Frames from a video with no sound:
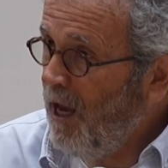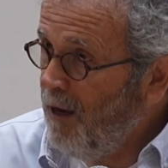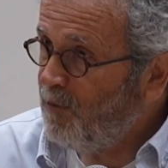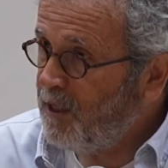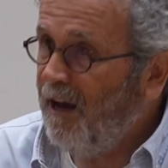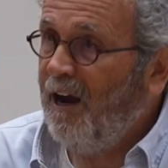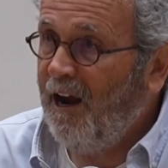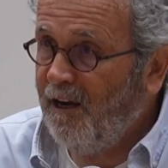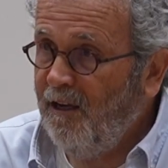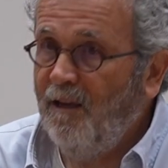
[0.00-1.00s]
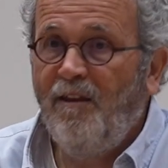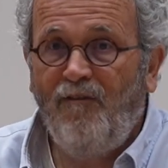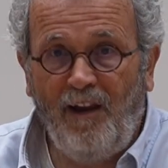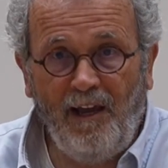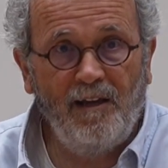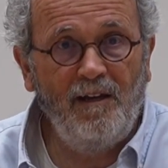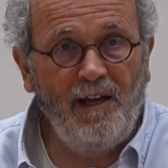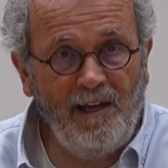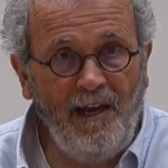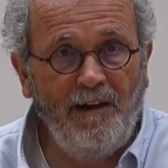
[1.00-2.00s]
camps are hugging the flag
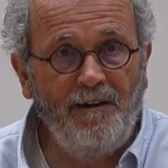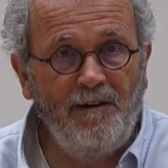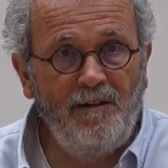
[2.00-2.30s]
again.